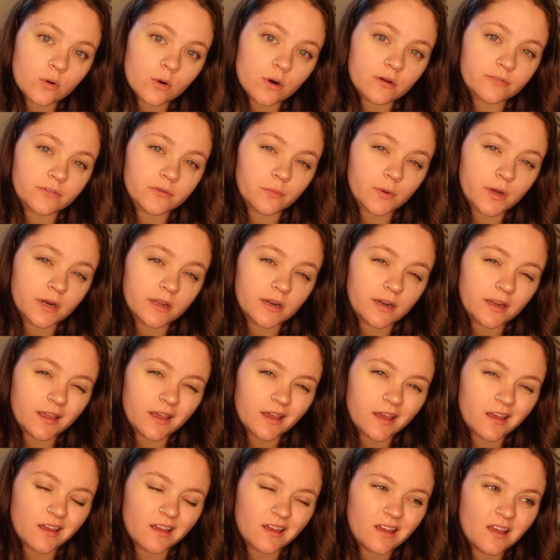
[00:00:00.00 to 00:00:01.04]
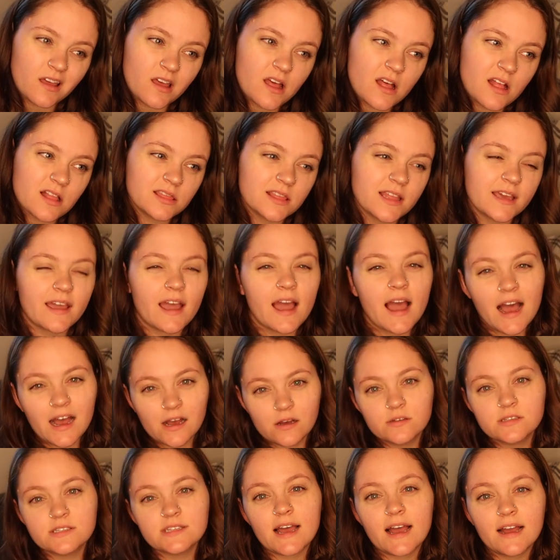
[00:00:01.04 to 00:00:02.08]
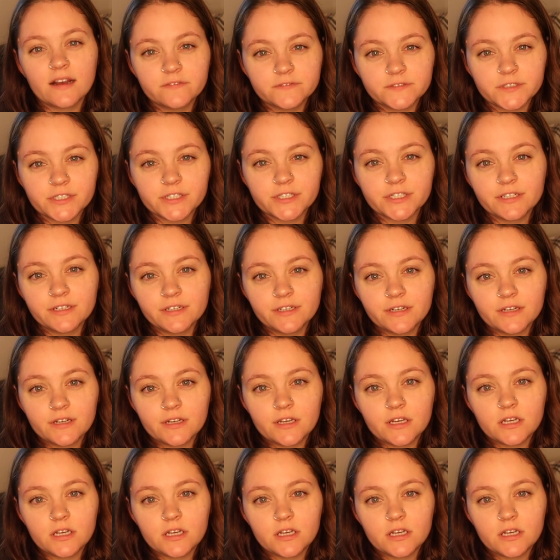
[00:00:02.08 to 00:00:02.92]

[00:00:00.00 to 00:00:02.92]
or if we wanted to get like a house after.